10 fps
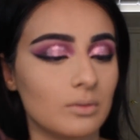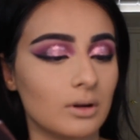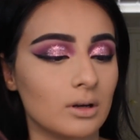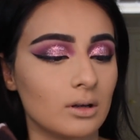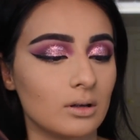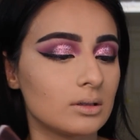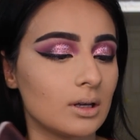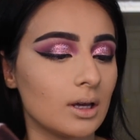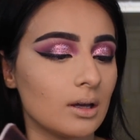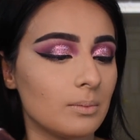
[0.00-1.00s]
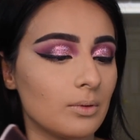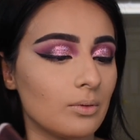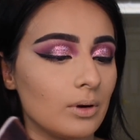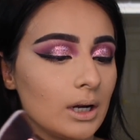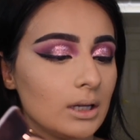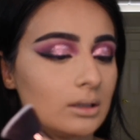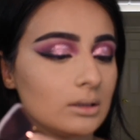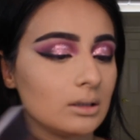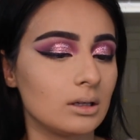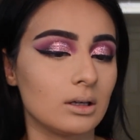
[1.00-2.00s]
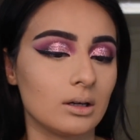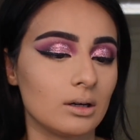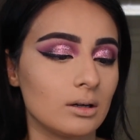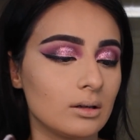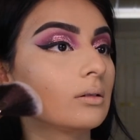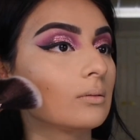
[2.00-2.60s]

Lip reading: We're gonna have to right into here.